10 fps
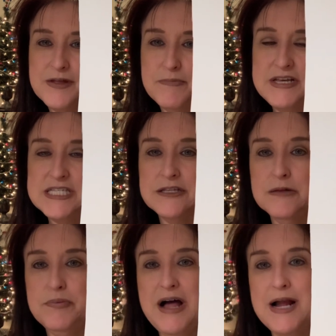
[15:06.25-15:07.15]
But these
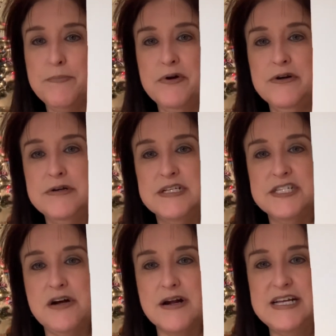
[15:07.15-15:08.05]
little blackbird
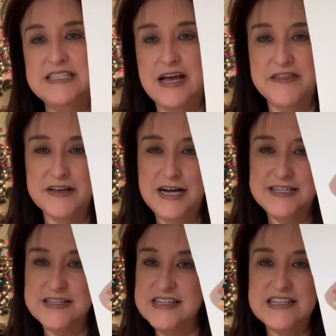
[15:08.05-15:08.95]
stockings, I think I
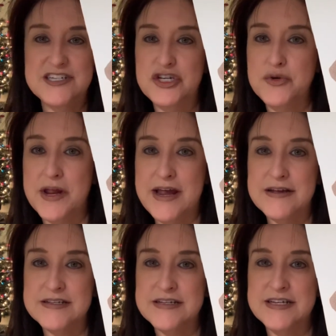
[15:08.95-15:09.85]
did this in two days.